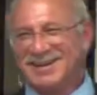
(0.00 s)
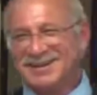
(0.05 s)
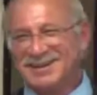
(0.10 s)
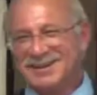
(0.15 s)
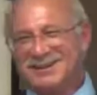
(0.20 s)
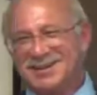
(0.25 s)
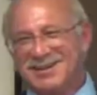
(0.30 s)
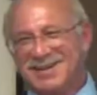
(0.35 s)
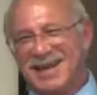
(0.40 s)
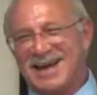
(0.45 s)

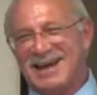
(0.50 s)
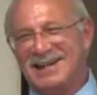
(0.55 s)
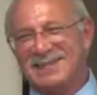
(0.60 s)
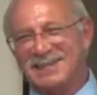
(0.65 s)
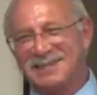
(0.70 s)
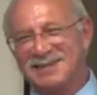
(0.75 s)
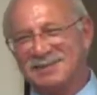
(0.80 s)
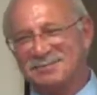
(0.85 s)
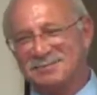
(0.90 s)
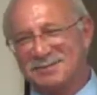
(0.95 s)
So that
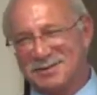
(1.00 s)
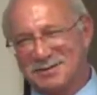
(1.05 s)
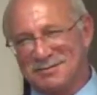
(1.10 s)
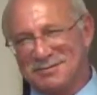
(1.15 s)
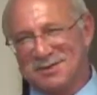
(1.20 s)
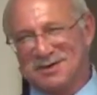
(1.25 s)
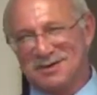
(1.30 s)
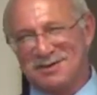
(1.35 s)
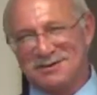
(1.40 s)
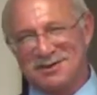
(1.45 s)
tells pretty
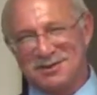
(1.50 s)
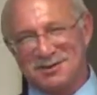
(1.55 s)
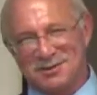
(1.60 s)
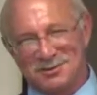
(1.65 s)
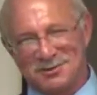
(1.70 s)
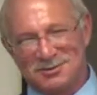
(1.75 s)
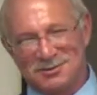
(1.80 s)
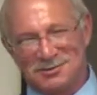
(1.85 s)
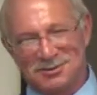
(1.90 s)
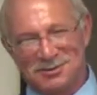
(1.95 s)
much the
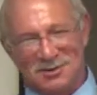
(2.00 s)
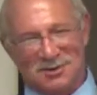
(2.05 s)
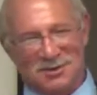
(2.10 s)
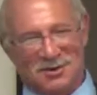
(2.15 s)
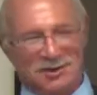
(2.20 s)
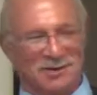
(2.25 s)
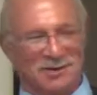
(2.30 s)
whole story.